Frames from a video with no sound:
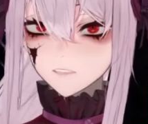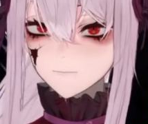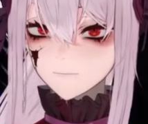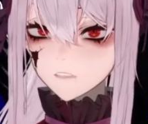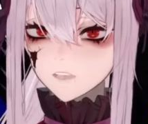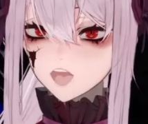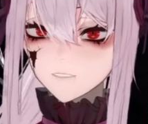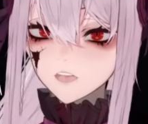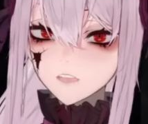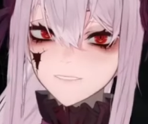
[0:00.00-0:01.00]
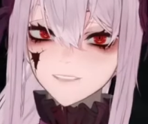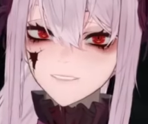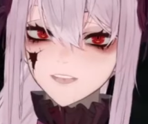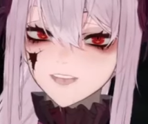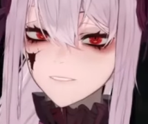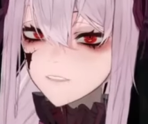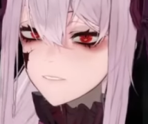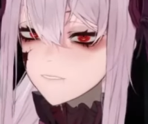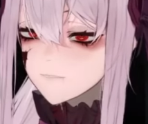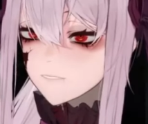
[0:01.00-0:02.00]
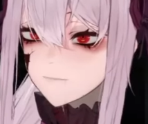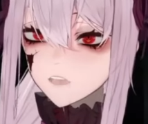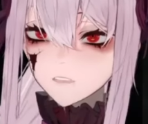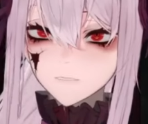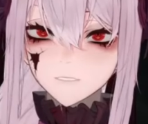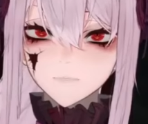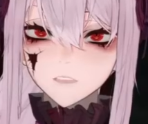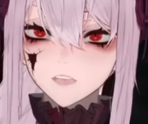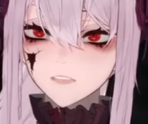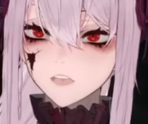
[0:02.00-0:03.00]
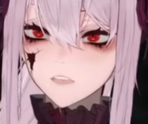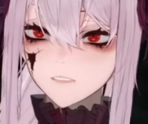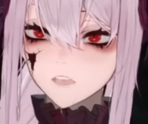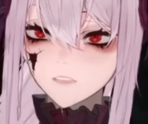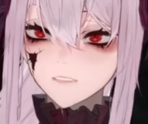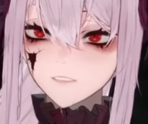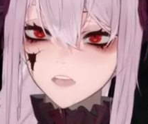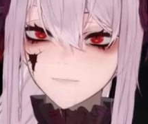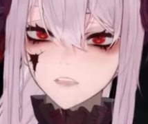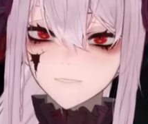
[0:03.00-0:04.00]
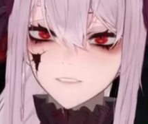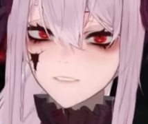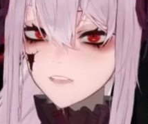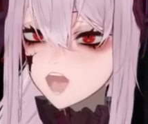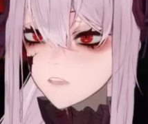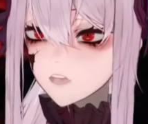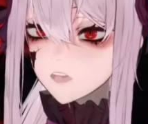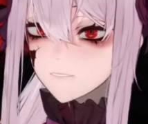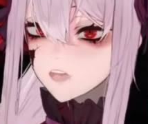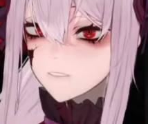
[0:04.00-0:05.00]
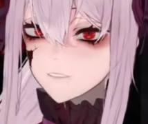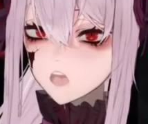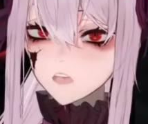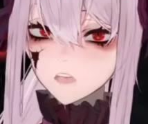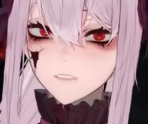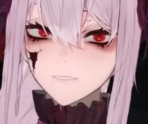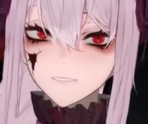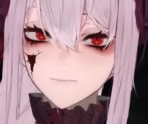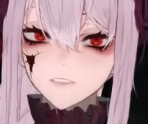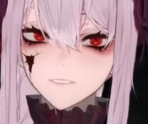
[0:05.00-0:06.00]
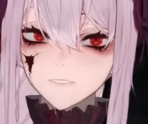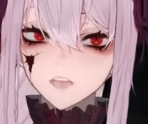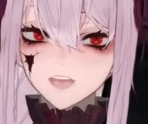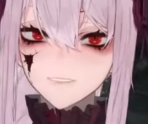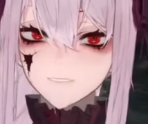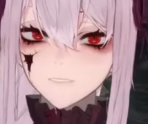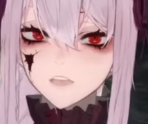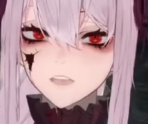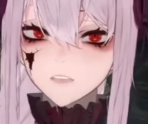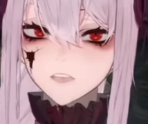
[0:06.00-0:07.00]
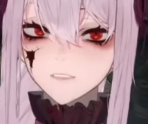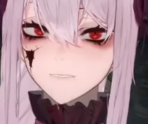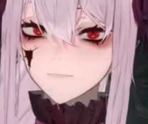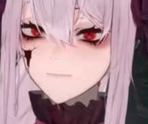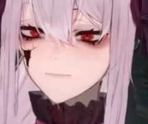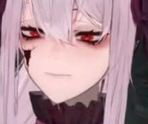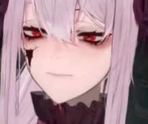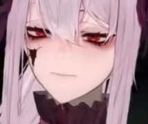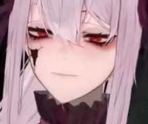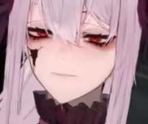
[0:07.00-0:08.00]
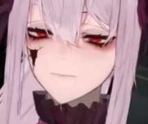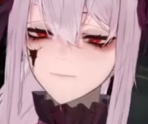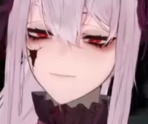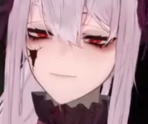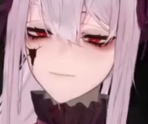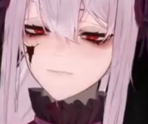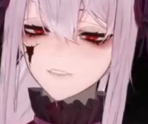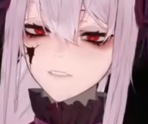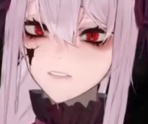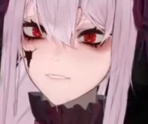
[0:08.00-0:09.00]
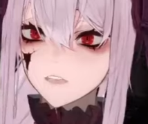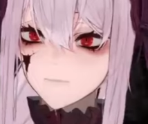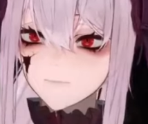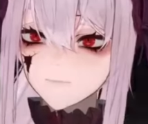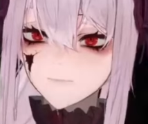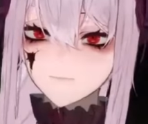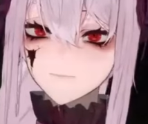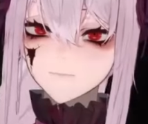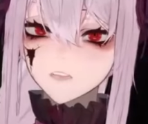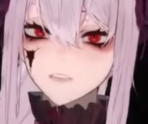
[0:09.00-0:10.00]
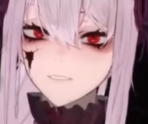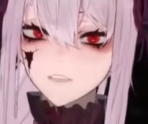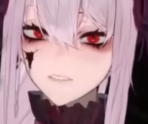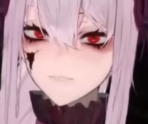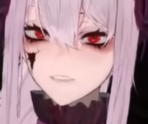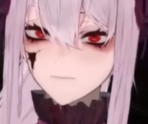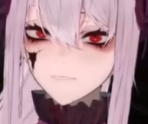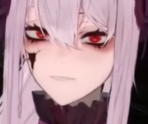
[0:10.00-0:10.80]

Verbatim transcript: We now can make slashers, which is cool. We got a new unholy spell point. Now we're gonna go kill Gretel, the glass blower. And then we have some other stuff too.